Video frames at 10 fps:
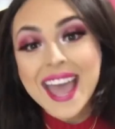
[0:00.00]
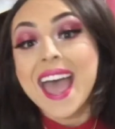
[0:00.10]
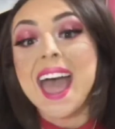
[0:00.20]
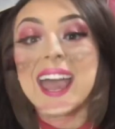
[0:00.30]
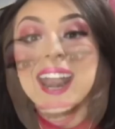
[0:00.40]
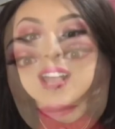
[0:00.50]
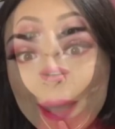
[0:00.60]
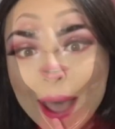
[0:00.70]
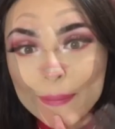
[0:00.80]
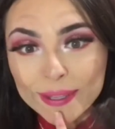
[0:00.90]
And I
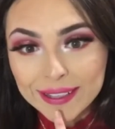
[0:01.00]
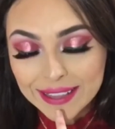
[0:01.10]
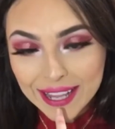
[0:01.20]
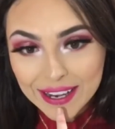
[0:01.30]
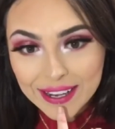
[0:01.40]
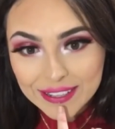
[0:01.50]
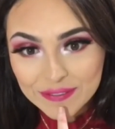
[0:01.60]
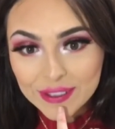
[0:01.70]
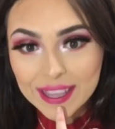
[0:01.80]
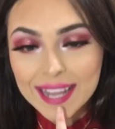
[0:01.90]
pop a glitter for
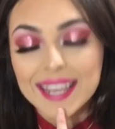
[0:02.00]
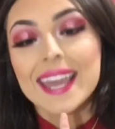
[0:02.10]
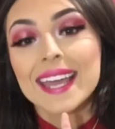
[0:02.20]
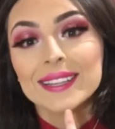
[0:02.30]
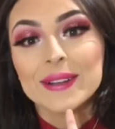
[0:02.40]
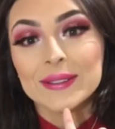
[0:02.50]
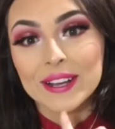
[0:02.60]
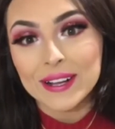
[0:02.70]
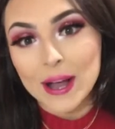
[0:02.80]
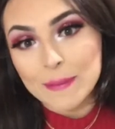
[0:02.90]
like a halo
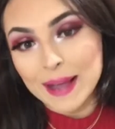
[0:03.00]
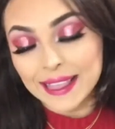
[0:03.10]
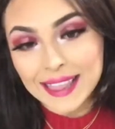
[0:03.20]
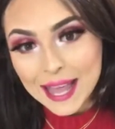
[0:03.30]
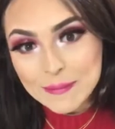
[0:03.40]
look on my lip.